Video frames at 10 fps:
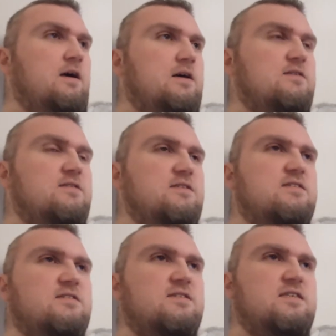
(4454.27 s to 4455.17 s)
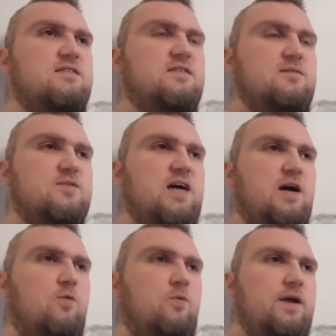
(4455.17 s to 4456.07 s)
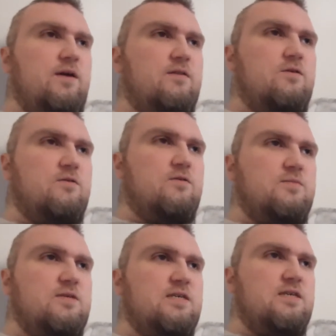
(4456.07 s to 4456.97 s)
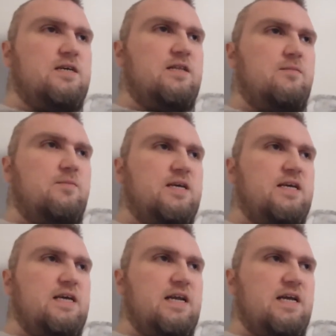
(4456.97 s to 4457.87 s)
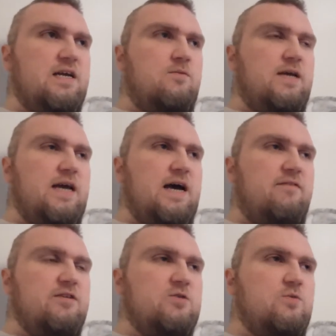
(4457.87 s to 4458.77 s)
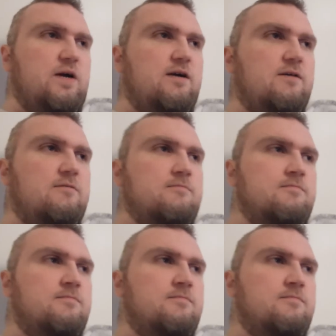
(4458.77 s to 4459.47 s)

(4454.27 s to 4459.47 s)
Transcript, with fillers: Because it's it seems kind of weird that ultimately in the beginning we have it to where